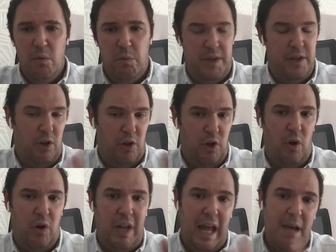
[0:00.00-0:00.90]
with Knock
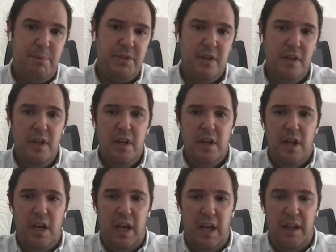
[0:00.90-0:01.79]
Knock Labs,
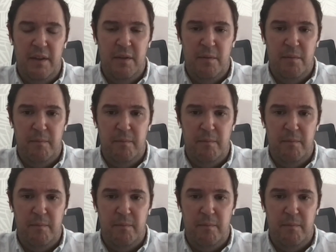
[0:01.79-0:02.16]
and